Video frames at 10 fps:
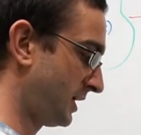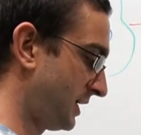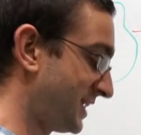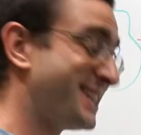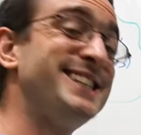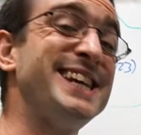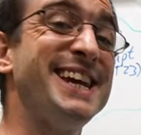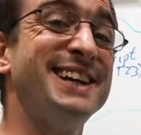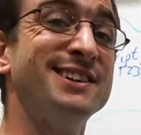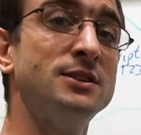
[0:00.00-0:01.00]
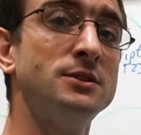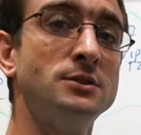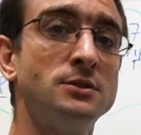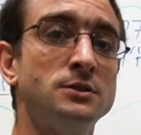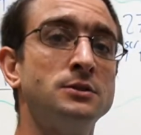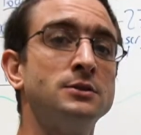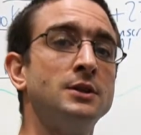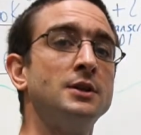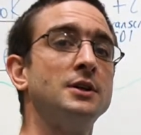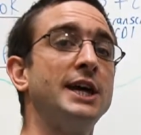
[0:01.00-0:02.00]
steal.
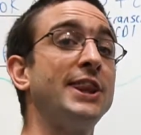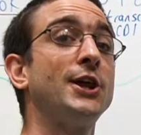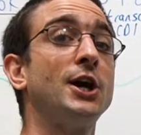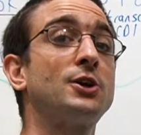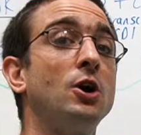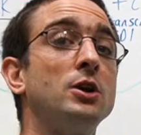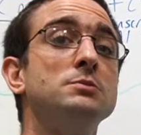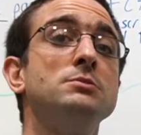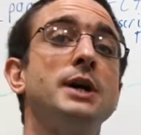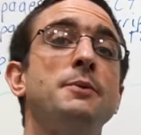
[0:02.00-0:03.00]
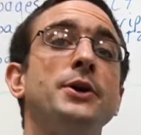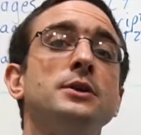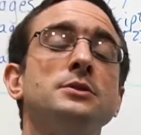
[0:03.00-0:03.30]
In third column, anybody?